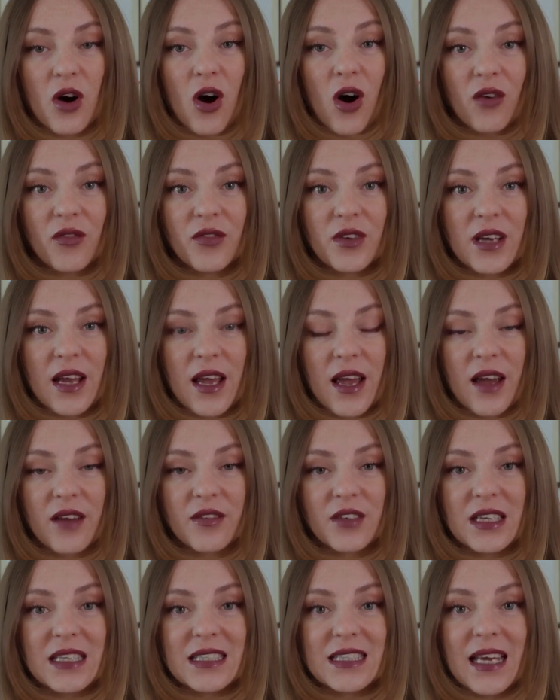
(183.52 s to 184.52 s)
often
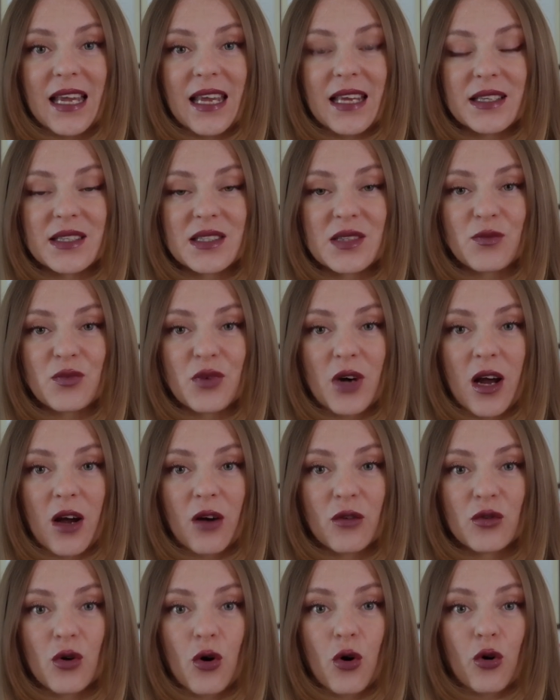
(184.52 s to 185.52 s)
have intense
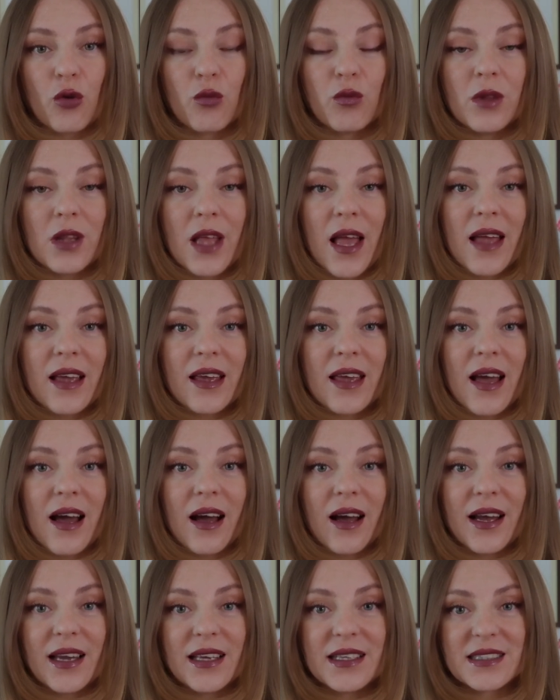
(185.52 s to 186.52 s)
brown or black
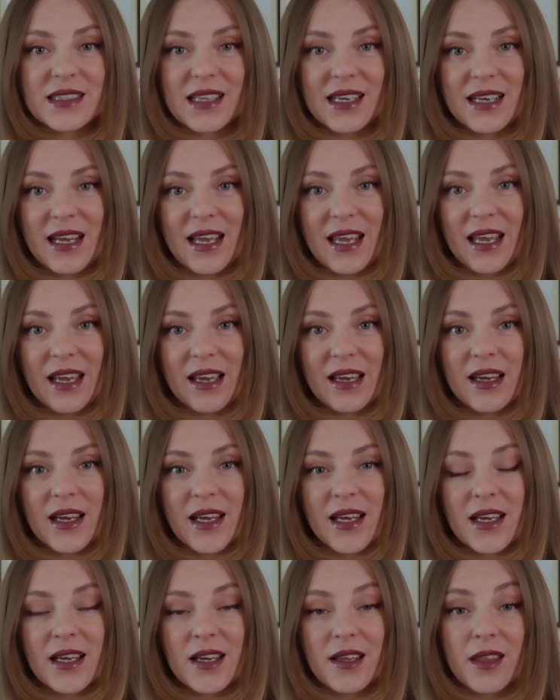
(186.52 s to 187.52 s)
eyes and hair
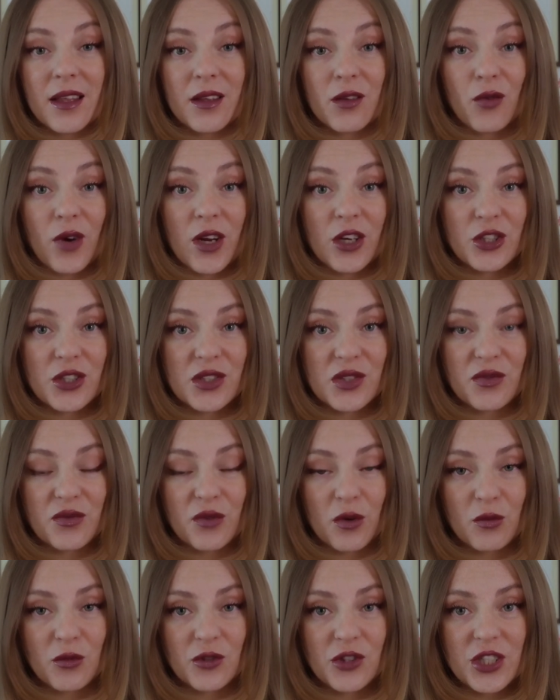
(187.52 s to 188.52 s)
that ranges
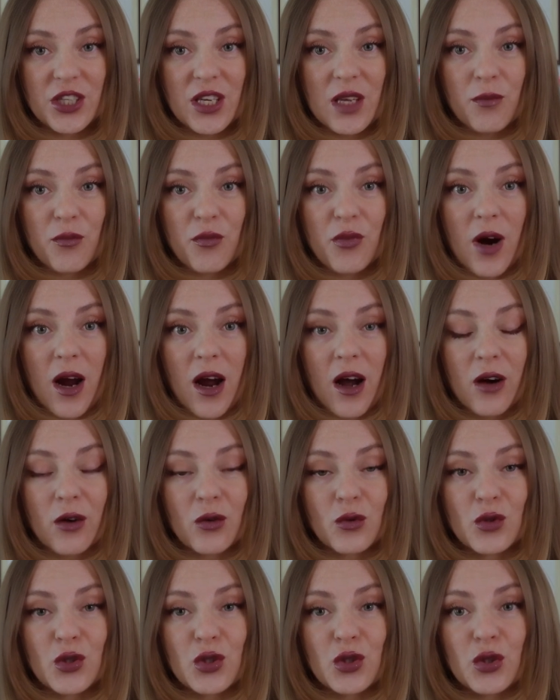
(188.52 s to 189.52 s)
from deep
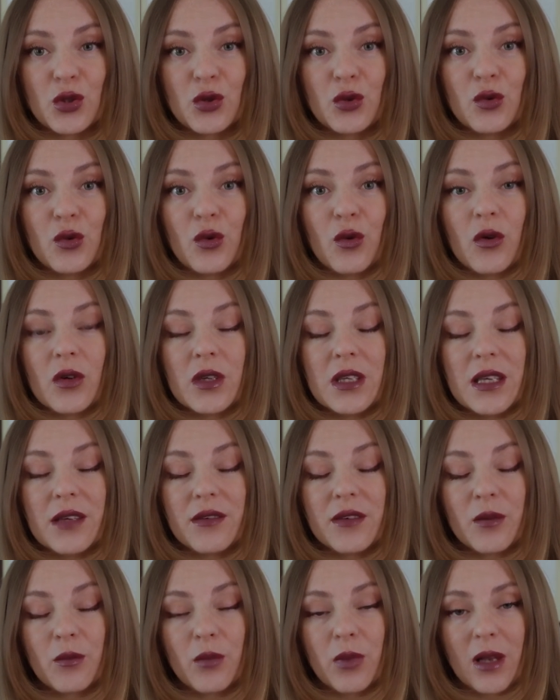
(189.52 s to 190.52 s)
brown to
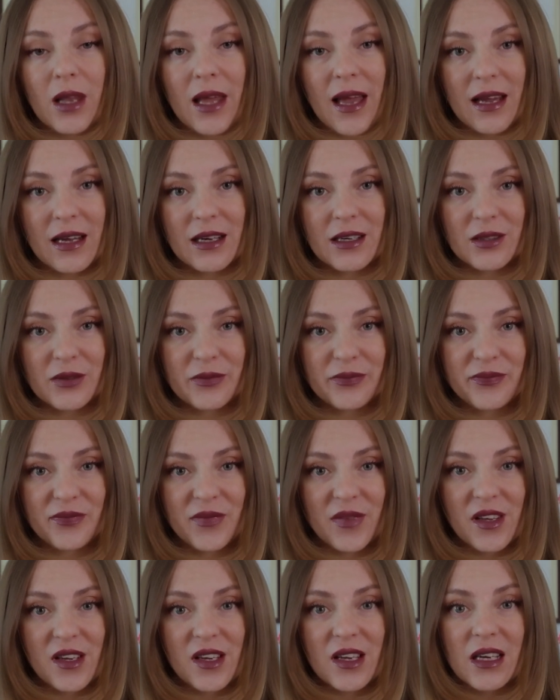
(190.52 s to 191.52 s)
even black.
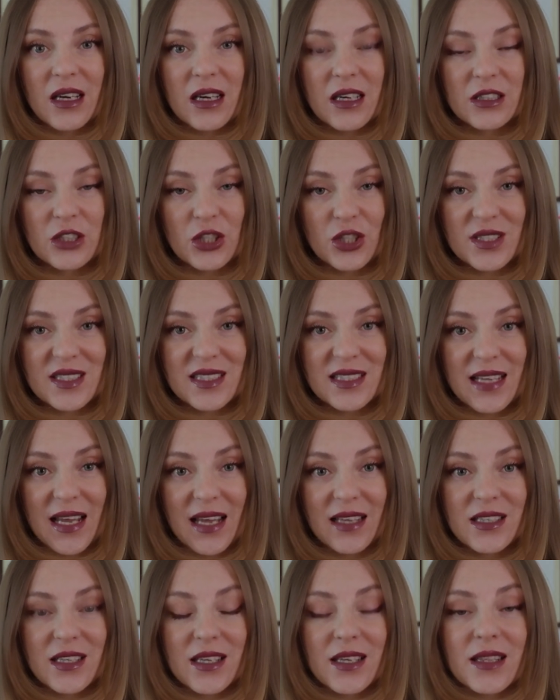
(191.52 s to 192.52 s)

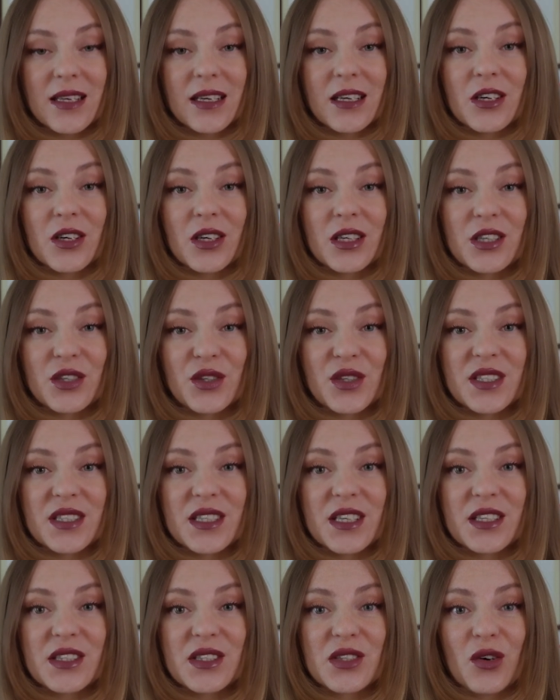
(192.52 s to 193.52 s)
Understanding the
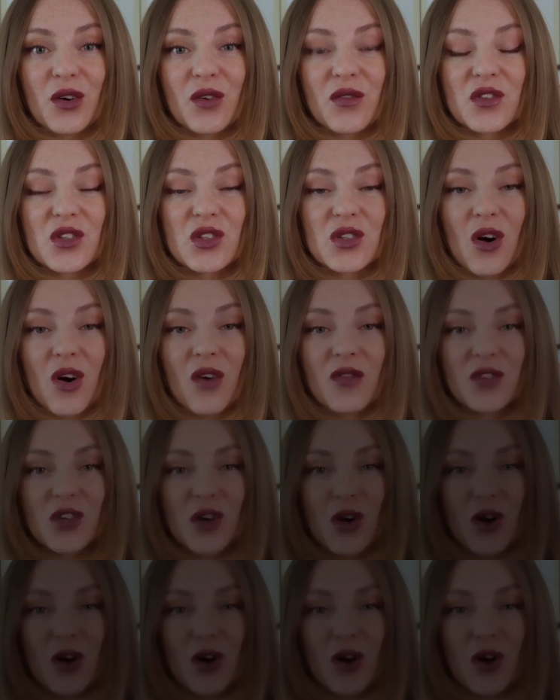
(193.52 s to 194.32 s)
characteristics of soft